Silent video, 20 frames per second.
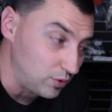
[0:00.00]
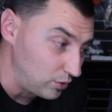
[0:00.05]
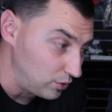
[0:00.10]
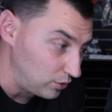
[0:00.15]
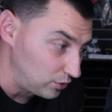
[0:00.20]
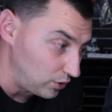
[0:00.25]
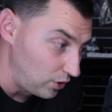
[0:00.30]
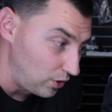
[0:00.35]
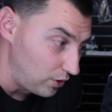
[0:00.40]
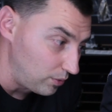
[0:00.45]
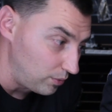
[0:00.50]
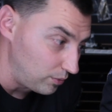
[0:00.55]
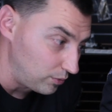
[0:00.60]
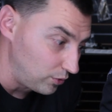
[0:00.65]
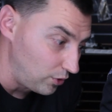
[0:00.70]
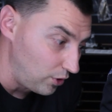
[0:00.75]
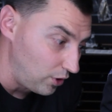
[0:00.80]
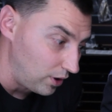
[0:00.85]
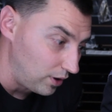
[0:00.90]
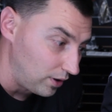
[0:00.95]
or know
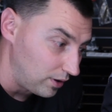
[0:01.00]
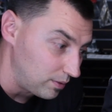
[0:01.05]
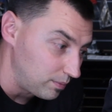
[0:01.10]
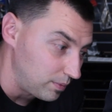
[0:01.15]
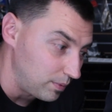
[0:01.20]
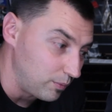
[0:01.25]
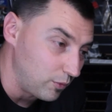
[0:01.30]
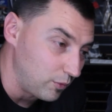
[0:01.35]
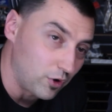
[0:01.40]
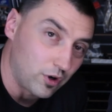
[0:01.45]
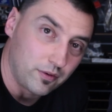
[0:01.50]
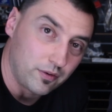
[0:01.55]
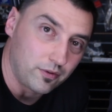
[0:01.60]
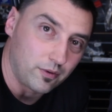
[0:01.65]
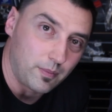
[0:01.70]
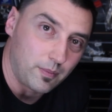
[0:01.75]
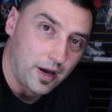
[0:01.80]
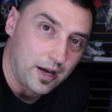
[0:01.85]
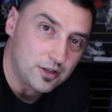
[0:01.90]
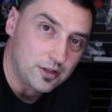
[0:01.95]
a little bit more
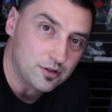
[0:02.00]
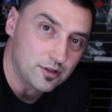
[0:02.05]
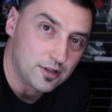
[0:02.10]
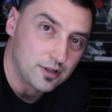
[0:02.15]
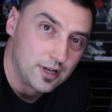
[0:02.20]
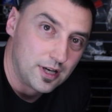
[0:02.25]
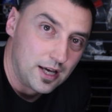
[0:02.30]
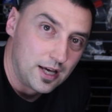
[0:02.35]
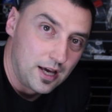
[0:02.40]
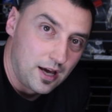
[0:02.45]
information